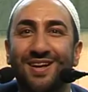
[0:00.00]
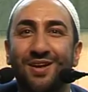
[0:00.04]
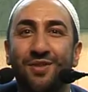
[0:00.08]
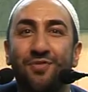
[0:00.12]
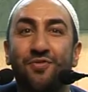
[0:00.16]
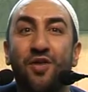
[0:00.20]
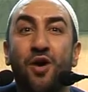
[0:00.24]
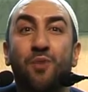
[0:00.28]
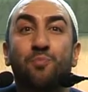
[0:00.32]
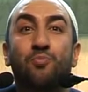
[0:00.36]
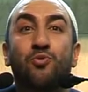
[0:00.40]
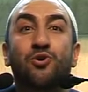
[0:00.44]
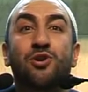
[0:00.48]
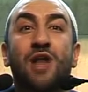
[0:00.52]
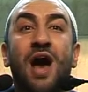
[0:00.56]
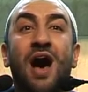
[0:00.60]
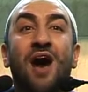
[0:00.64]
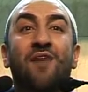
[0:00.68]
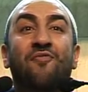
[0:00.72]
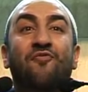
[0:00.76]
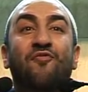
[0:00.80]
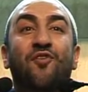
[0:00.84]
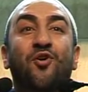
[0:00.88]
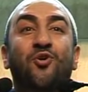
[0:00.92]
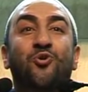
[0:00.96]
The
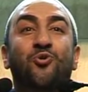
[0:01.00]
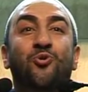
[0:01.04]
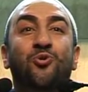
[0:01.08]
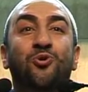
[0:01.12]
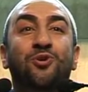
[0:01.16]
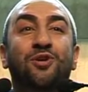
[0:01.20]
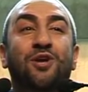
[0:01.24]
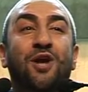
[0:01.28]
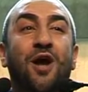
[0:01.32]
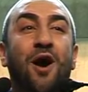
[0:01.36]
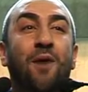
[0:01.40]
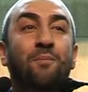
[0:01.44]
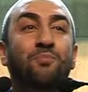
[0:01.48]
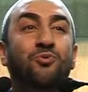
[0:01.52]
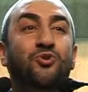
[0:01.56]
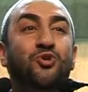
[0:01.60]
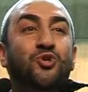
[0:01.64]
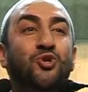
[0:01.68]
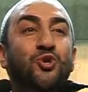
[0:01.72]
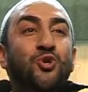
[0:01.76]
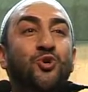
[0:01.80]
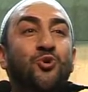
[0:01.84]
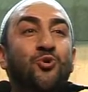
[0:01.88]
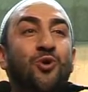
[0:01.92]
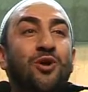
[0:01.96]
Munafiqun come
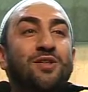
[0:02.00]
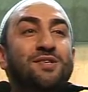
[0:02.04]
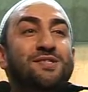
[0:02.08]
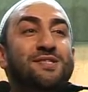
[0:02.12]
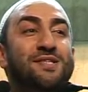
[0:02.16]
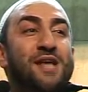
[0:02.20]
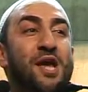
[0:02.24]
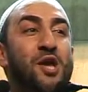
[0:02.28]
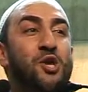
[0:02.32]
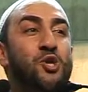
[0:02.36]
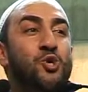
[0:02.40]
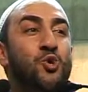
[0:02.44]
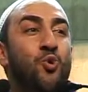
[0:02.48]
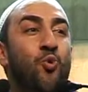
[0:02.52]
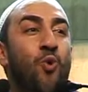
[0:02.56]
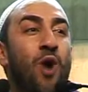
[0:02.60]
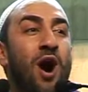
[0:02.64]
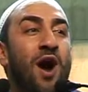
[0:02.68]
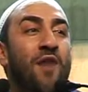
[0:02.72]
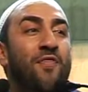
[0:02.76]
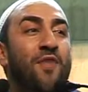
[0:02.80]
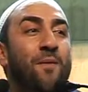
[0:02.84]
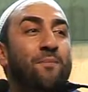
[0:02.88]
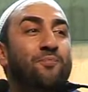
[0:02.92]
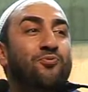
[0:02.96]
to you and say, you
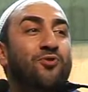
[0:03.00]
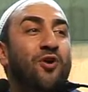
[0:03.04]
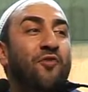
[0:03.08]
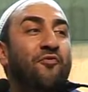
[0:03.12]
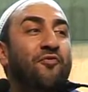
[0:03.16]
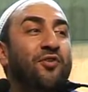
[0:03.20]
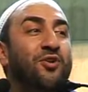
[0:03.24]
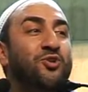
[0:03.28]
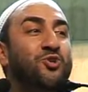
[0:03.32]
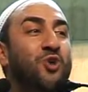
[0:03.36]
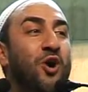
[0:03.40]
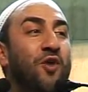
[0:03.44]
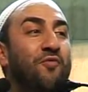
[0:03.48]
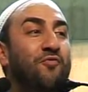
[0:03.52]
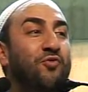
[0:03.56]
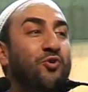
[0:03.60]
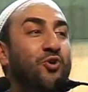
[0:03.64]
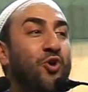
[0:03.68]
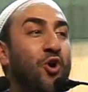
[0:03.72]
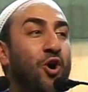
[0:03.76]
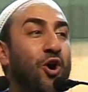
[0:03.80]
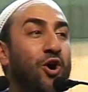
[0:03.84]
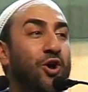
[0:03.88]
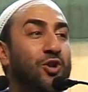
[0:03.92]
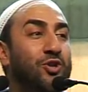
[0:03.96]
are the Prophet of
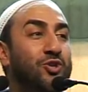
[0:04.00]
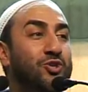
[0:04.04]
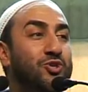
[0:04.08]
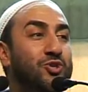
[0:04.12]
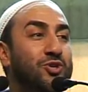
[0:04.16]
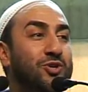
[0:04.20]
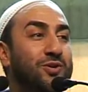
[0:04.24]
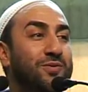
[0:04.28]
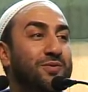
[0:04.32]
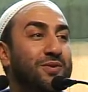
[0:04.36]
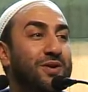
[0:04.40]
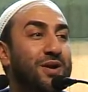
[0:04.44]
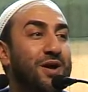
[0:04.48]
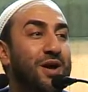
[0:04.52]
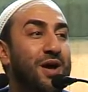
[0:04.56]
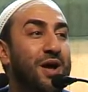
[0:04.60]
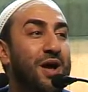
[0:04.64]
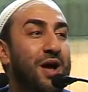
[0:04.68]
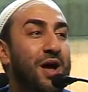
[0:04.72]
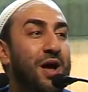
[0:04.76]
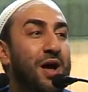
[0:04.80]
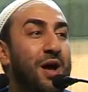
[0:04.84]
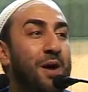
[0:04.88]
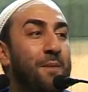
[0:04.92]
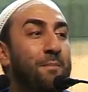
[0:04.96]
God,
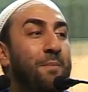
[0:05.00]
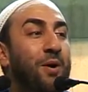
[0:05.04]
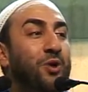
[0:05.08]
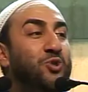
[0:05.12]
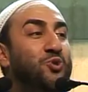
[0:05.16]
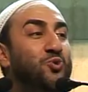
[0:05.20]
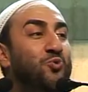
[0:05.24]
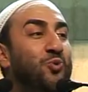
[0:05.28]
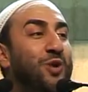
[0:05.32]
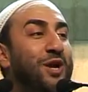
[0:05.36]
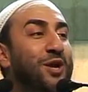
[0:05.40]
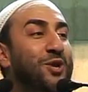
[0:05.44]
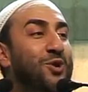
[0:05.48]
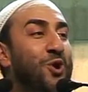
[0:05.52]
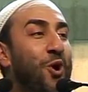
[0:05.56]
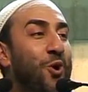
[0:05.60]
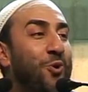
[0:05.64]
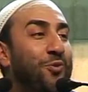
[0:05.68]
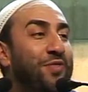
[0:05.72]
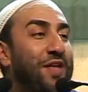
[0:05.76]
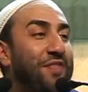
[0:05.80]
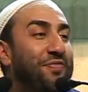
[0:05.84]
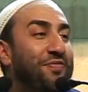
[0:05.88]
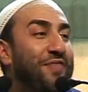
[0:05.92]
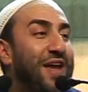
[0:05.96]
but we know
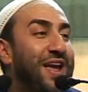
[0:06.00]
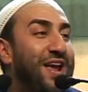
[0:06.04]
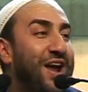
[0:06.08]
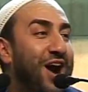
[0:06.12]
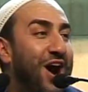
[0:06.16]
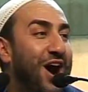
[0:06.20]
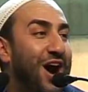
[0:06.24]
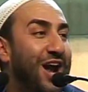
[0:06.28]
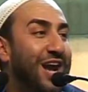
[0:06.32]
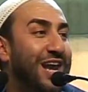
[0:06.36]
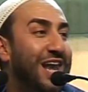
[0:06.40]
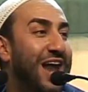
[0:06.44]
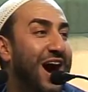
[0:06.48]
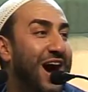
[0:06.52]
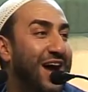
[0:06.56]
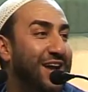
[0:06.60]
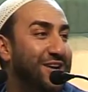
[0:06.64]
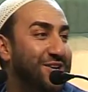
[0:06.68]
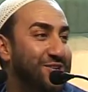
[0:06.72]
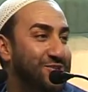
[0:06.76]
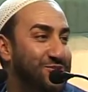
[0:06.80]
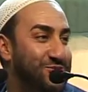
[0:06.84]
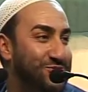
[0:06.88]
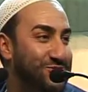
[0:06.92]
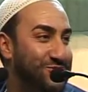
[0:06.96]
that they are
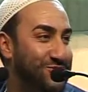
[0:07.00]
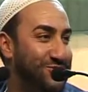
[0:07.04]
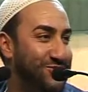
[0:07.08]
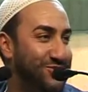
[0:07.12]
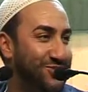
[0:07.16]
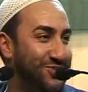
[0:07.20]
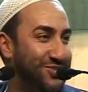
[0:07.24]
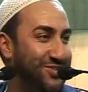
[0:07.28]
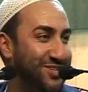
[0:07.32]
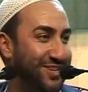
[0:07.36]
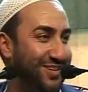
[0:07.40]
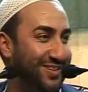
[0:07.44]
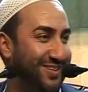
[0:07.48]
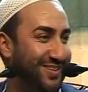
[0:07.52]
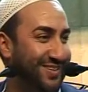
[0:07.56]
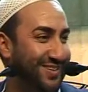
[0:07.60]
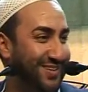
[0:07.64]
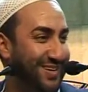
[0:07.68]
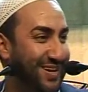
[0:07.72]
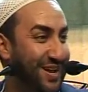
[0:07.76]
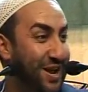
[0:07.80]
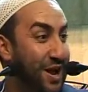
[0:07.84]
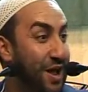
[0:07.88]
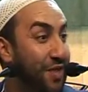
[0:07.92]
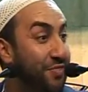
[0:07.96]
liars.
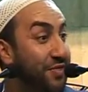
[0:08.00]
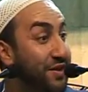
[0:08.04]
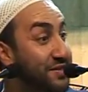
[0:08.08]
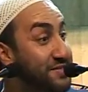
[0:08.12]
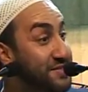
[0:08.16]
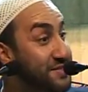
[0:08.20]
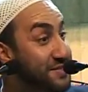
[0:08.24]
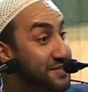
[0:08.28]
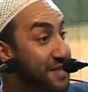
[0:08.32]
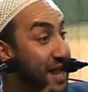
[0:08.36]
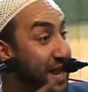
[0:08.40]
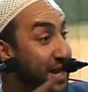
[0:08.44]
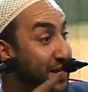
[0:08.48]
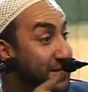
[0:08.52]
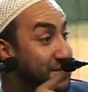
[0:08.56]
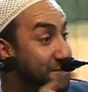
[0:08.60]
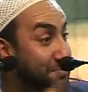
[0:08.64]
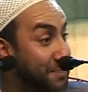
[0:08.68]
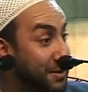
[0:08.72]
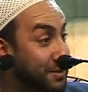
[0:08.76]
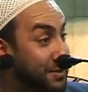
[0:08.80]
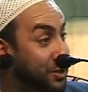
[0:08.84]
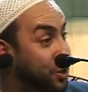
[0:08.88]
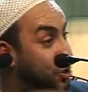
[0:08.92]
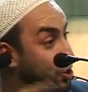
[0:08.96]
The
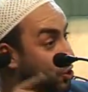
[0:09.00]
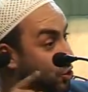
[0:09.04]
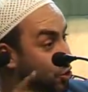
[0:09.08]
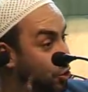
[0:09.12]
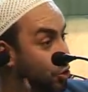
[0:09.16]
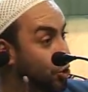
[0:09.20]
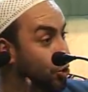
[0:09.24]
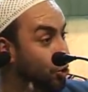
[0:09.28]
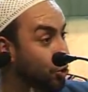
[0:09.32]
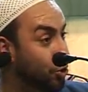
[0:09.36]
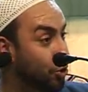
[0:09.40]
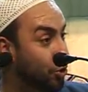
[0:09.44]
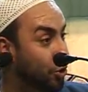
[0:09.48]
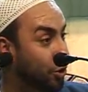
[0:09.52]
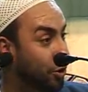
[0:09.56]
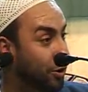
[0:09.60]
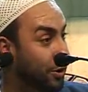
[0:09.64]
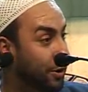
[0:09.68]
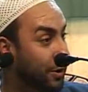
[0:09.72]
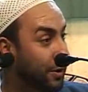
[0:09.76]
statement is true.